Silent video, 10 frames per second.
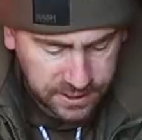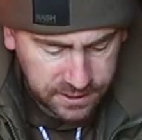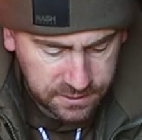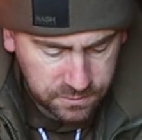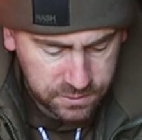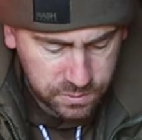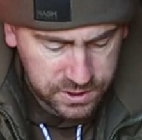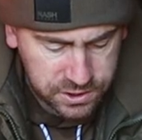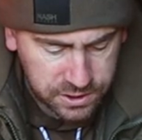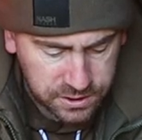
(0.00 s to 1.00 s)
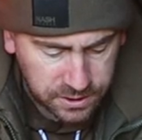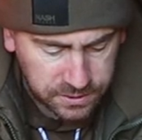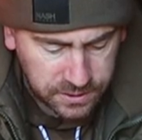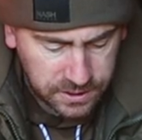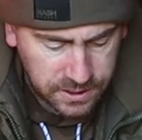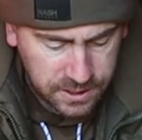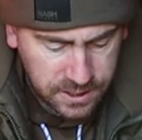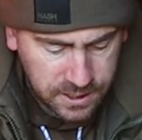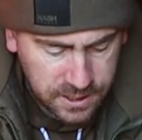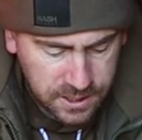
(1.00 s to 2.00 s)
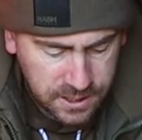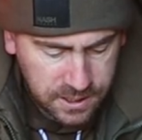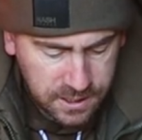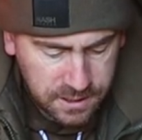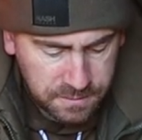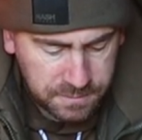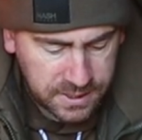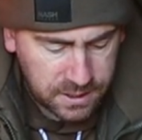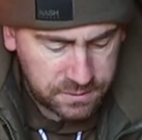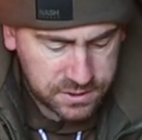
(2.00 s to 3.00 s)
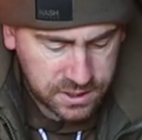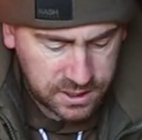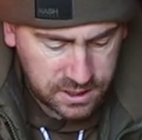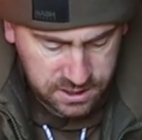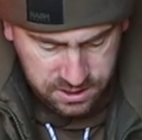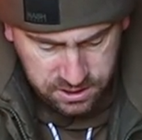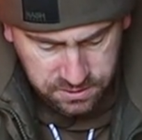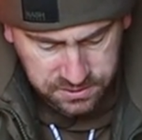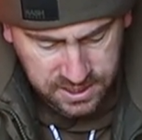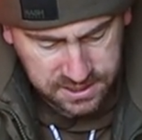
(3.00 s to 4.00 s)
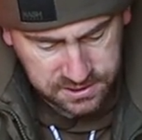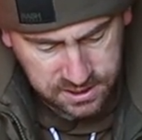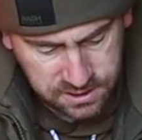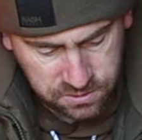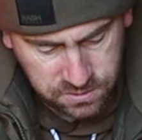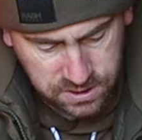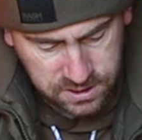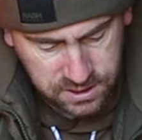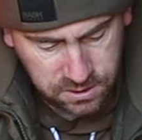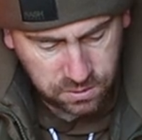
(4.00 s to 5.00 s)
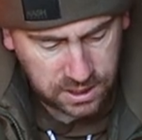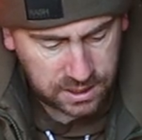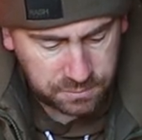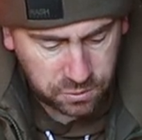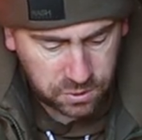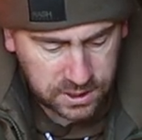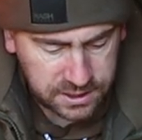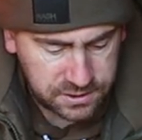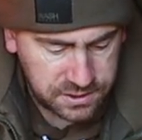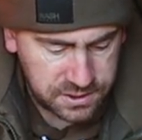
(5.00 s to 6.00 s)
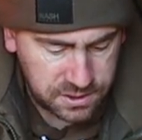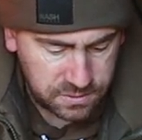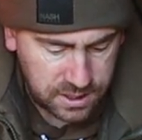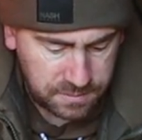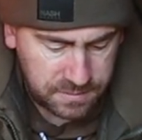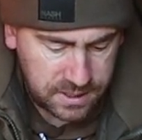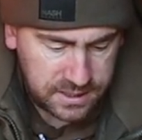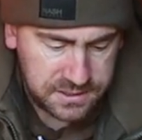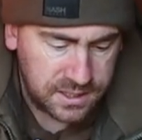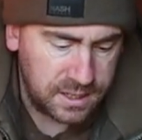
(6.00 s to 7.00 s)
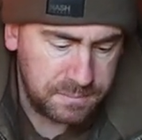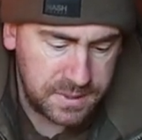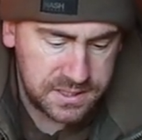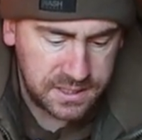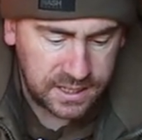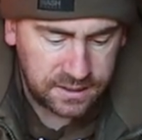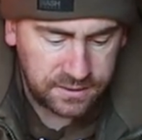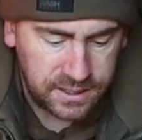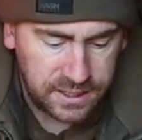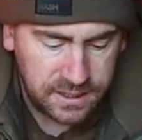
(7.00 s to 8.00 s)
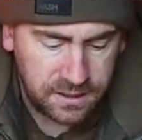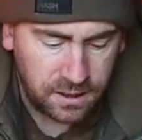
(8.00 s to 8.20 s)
there. We should do. But yeah, we're just going to use that as a little club water, just to, it doesn't get busy down there.